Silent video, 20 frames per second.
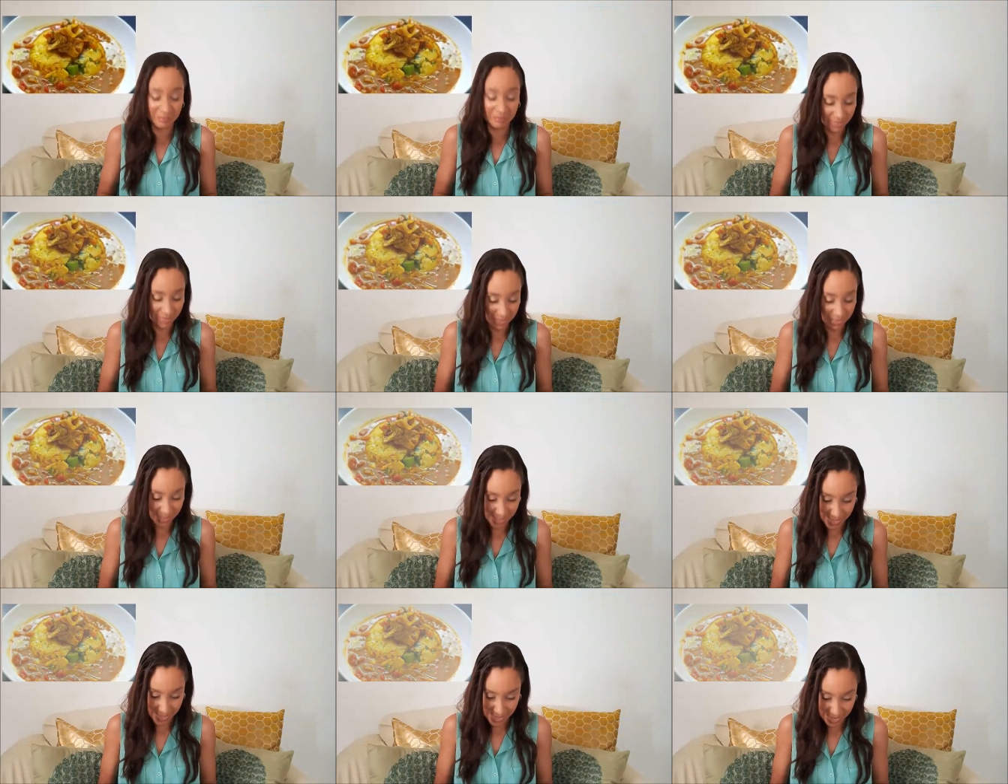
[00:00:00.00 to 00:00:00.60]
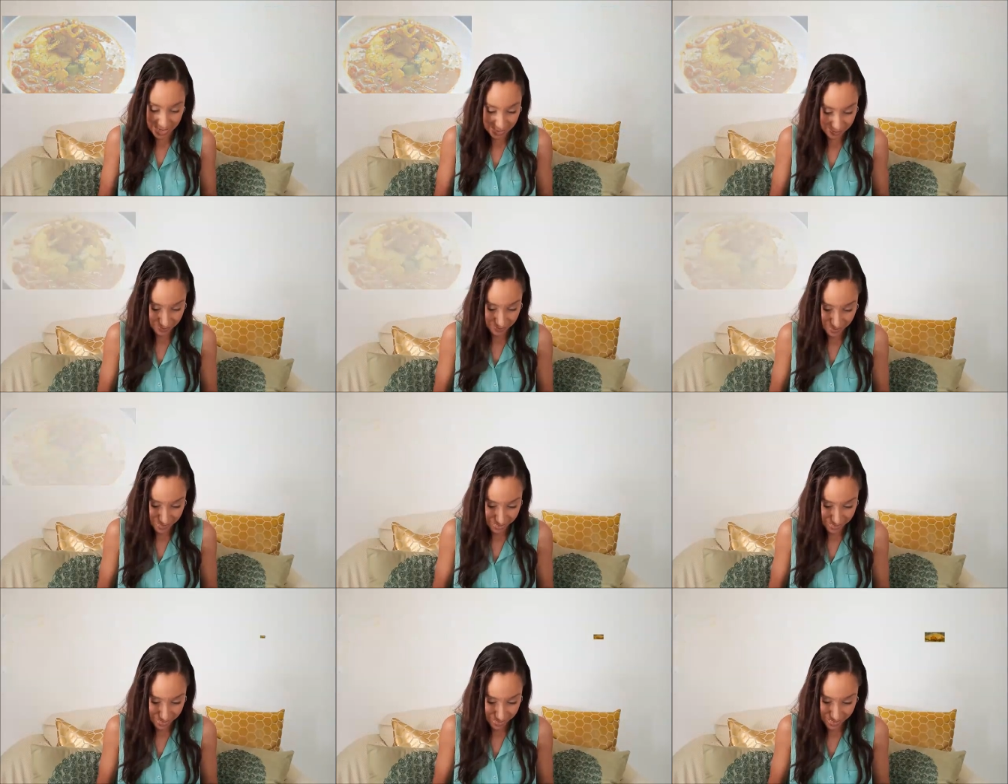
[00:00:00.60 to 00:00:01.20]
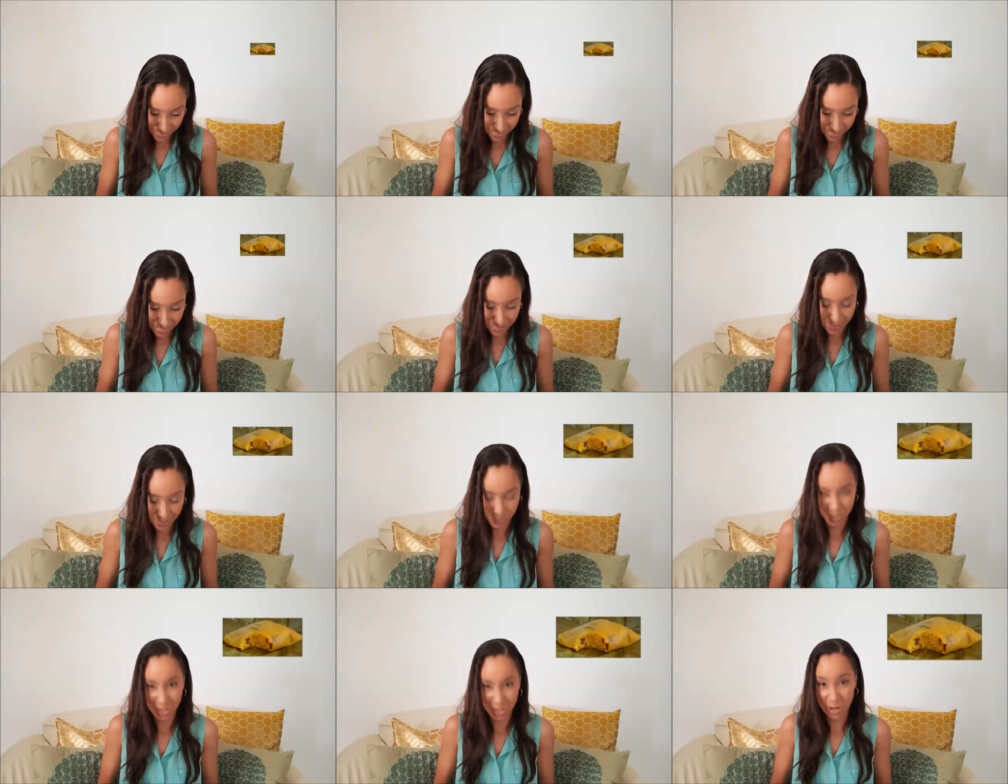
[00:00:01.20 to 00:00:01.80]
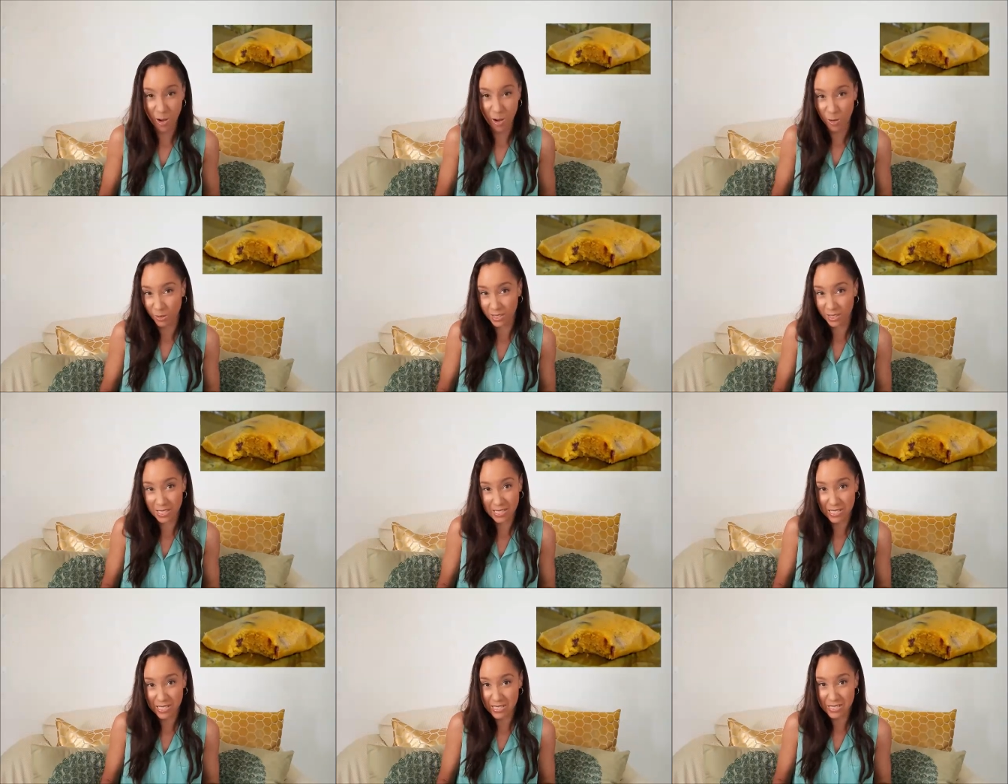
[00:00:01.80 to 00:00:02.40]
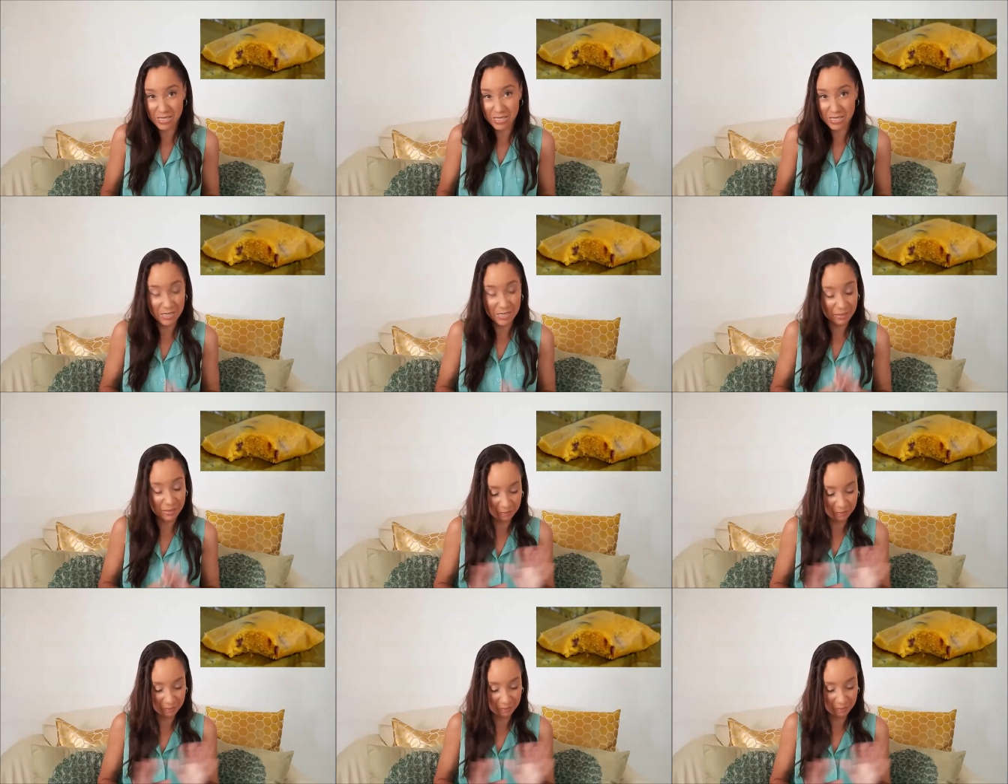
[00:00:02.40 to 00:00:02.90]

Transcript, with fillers: Yeah, I, I can't do it. Conkies.